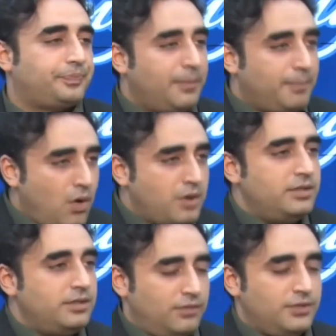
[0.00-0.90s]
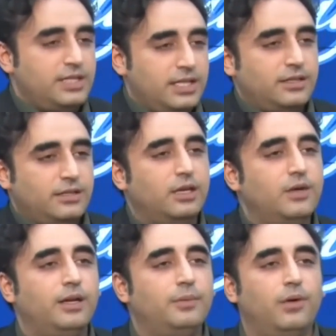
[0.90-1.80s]
important, obviously
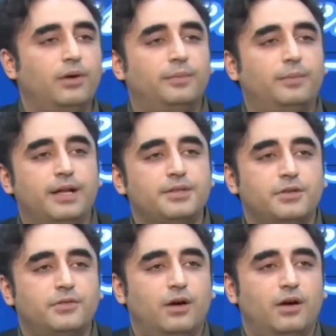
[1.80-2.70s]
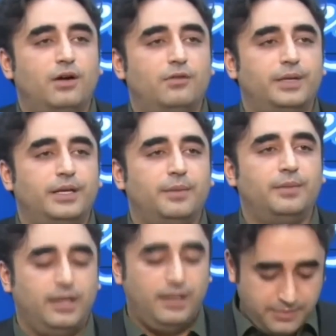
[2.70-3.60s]
continuing important parts of
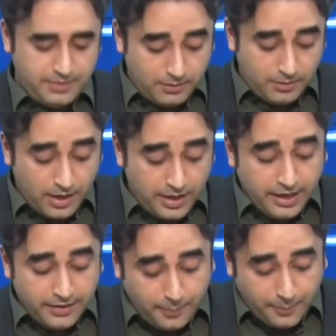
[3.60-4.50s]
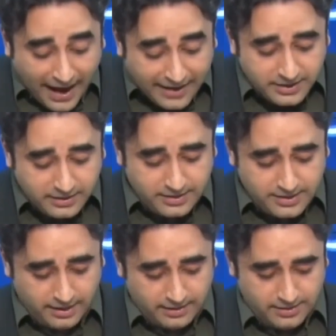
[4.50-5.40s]
becoming a young diplomat, the practical
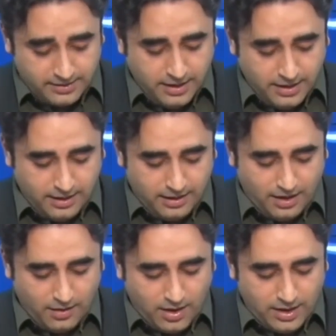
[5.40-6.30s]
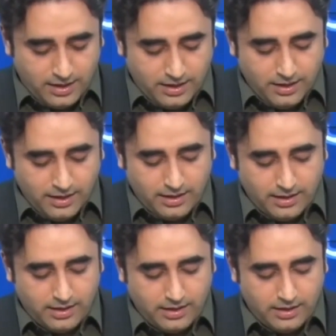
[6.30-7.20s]
skills that one
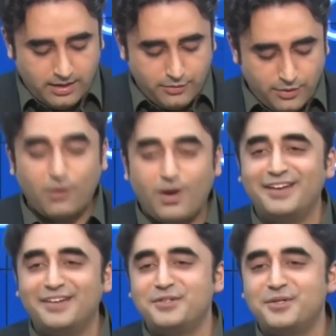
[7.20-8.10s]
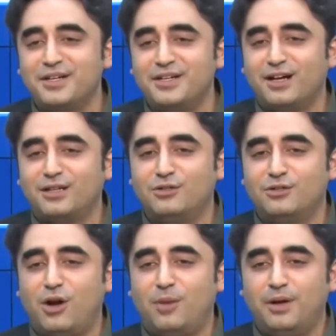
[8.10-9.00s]
requires to conduct the
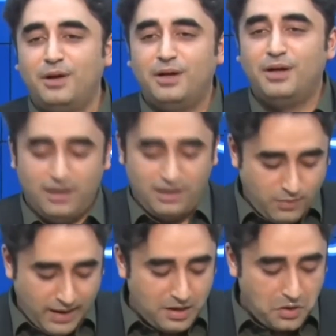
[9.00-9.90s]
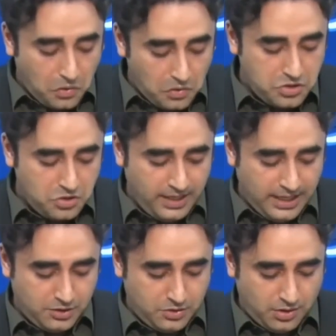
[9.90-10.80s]
job well are also
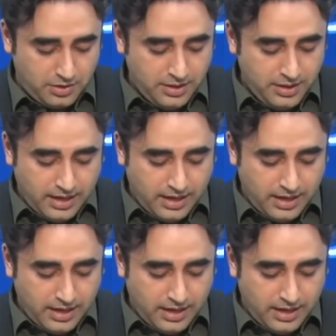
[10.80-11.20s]
being taught,